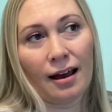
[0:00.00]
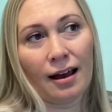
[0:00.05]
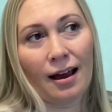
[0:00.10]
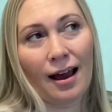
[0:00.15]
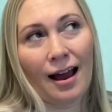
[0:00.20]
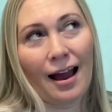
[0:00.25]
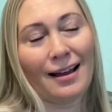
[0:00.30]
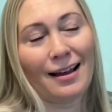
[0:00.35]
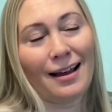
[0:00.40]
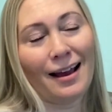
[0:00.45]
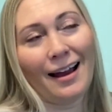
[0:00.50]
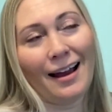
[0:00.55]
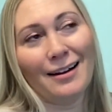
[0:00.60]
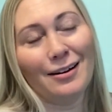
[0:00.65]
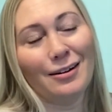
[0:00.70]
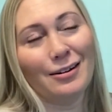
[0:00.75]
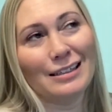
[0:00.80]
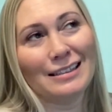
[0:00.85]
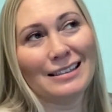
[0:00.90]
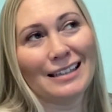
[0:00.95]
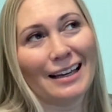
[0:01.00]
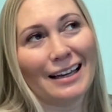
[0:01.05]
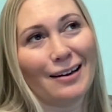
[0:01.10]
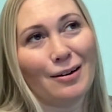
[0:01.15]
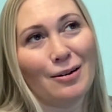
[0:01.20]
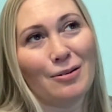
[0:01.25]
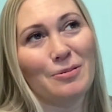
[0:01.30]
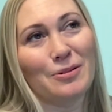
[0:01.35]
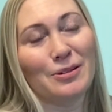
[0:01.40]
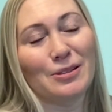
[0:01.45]
I know that's like
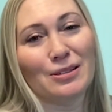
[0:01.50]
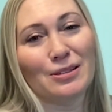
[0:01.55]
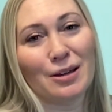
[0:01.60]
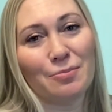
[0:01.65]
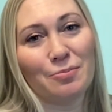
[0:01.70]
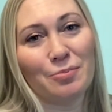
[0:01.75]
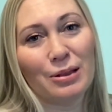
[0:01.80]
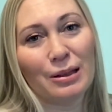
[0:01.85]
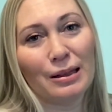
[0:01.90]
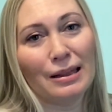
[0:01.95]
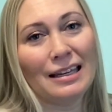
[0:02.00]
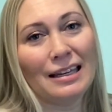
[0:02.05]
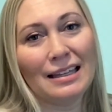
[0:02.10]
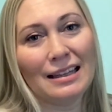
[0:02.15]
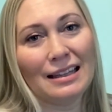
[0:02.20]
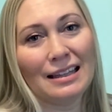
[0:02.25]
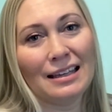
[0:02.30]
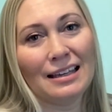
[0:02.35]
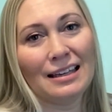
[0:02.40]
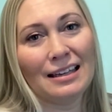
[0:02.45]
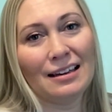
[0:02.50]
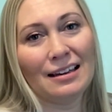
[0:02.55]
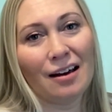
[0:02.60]
almost completely